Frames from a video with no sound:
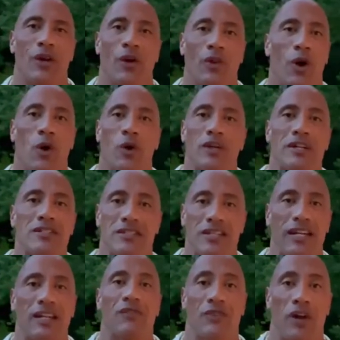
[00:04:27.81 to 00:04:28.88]
You know, the whole
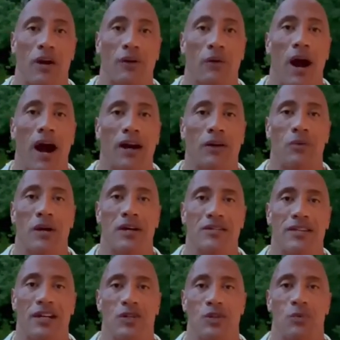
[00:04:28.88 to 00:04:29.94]
conceit of Young Rock
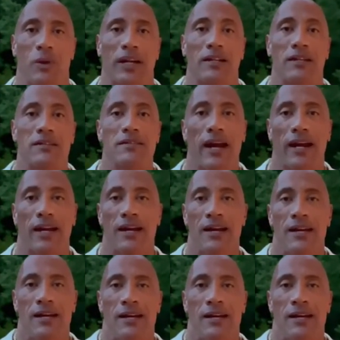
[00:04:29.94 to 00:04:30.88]
was I just wanted to take